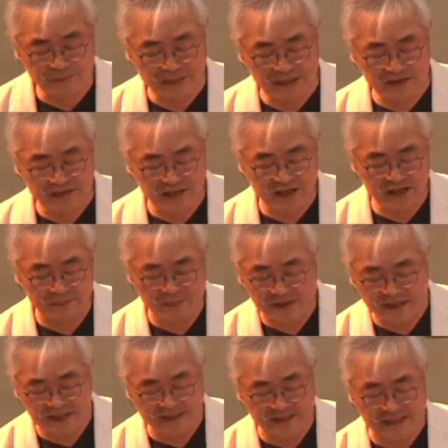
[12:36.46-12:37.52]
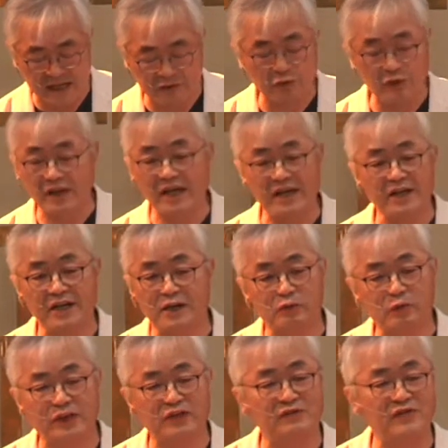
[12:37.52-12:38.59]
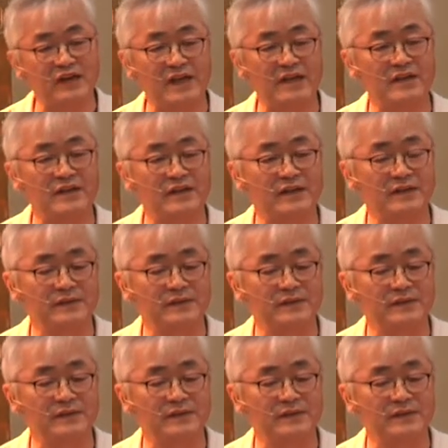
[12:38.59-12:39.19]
may think money is not related with the faith.